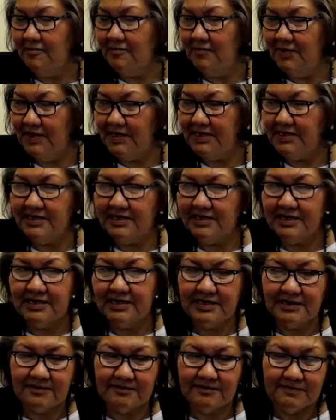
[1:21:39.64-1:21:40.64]
But
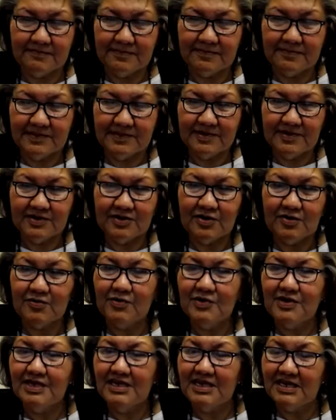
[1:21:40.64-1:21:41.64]
um, you
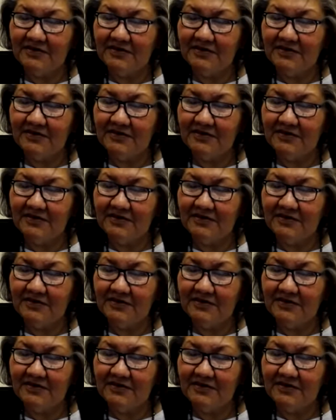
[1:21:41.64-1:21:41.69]
know,